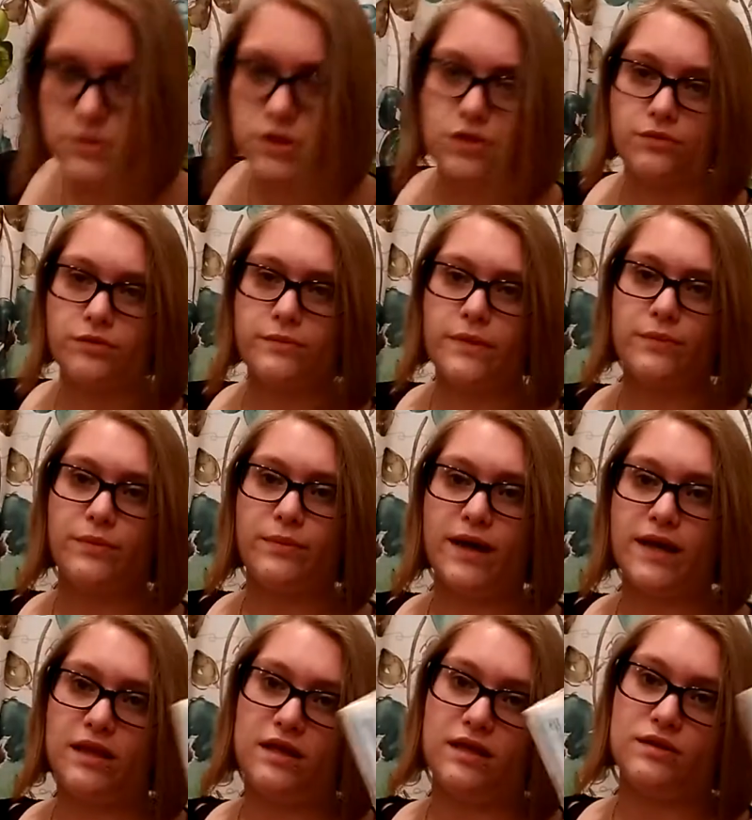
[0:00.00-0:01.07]
don't remember
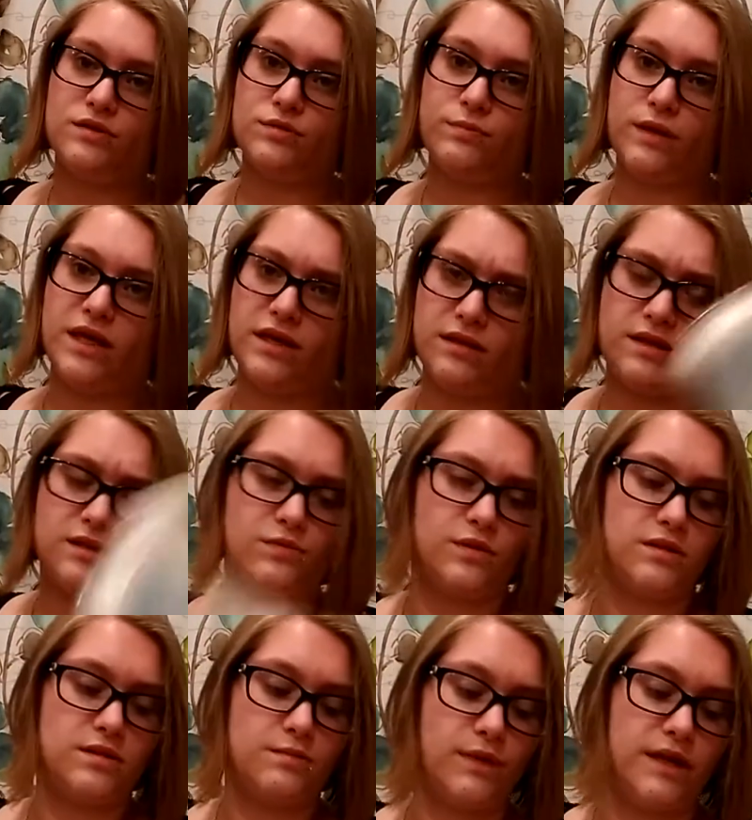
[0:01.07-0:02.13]
buying these
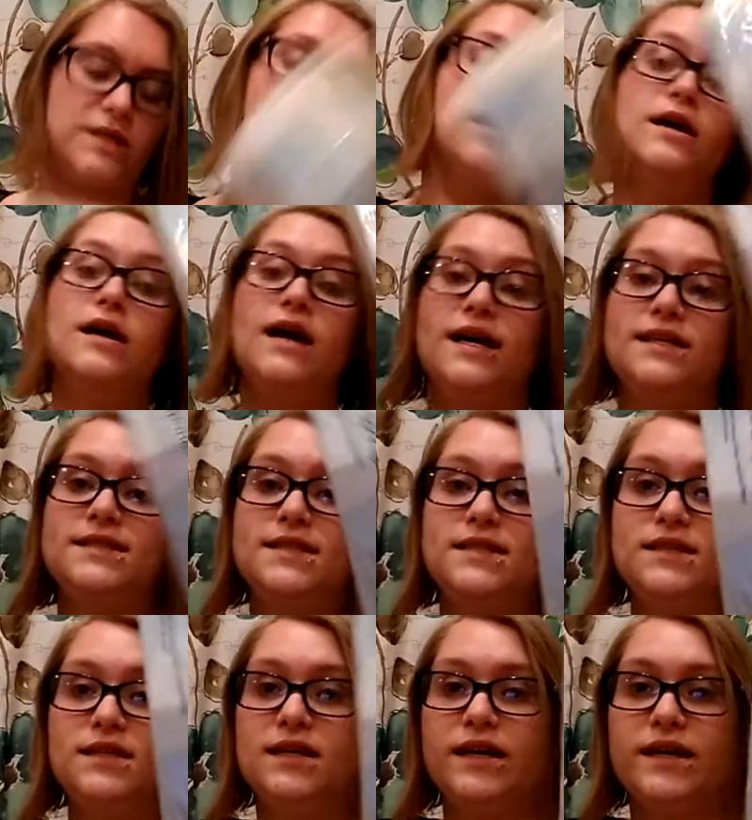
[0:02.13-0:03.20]
ones, but I
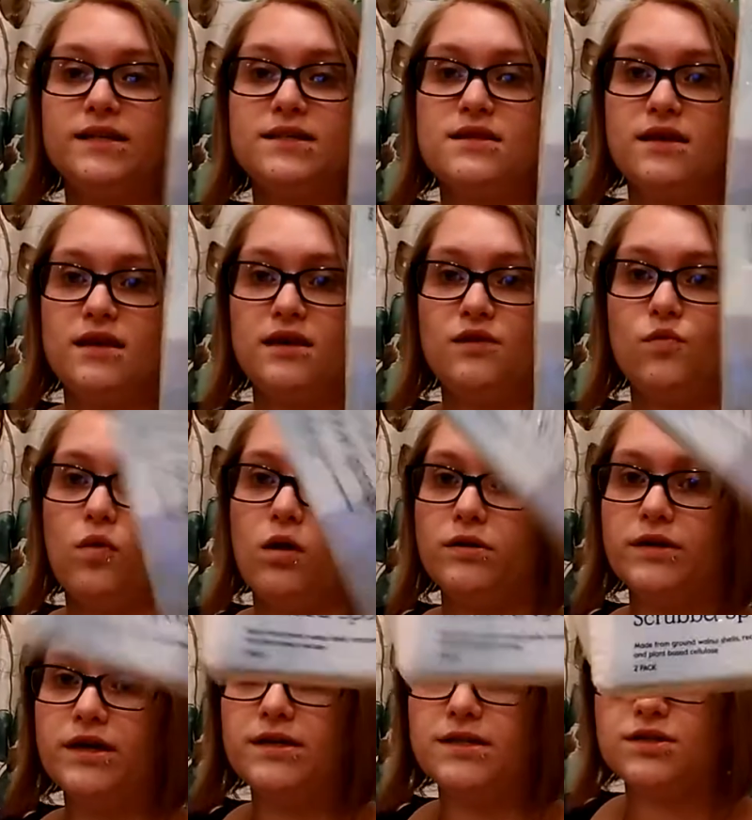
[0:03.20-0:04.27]
did get the
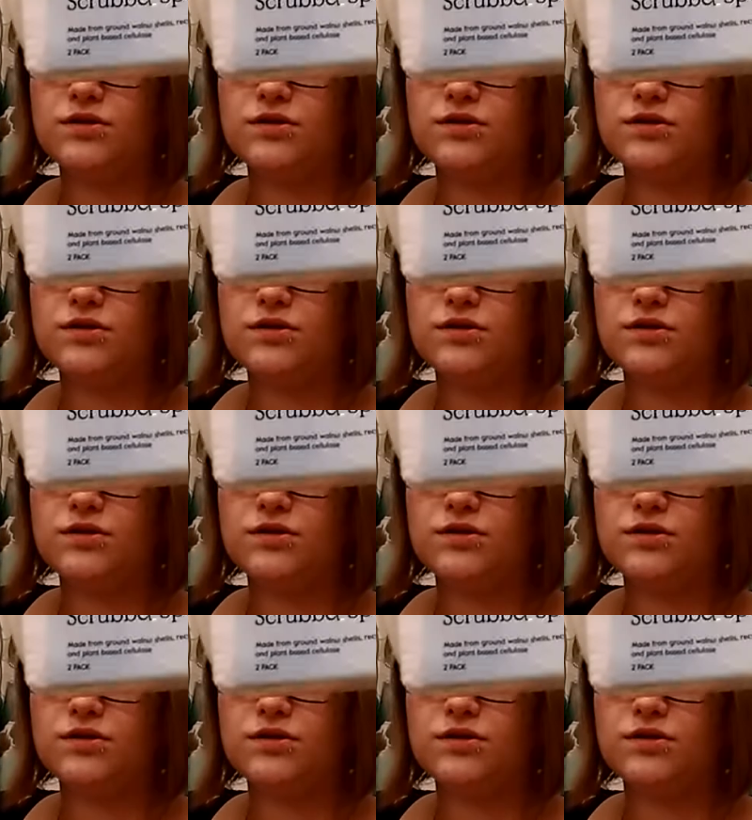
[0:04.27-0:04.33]
walnut